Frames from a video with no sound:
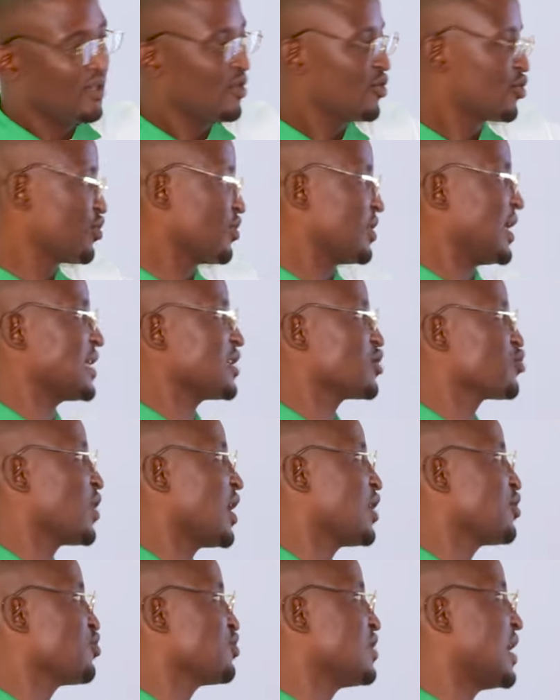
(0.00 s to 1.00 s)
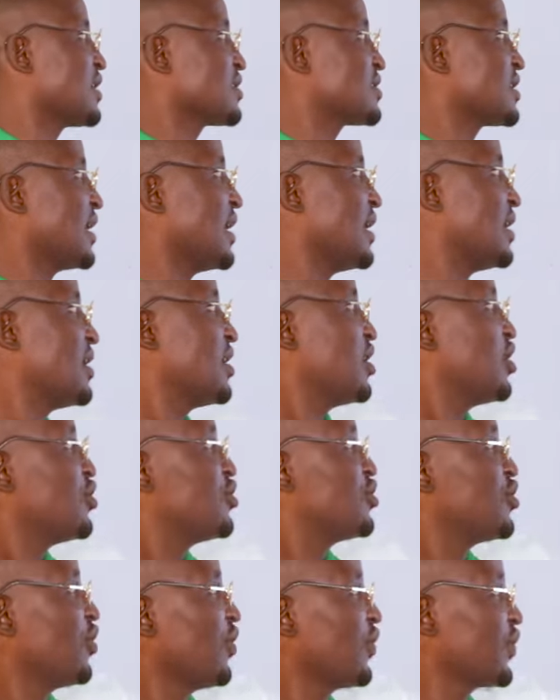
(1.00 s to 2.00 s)
So that is why you now say,
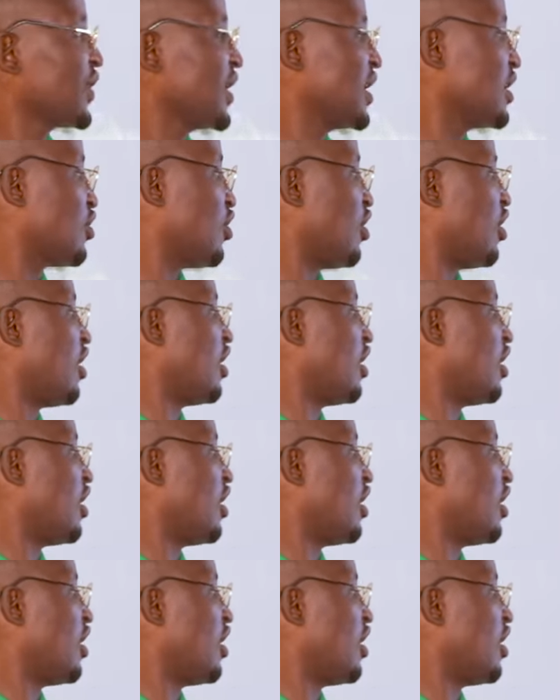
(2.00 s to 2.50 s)
do you think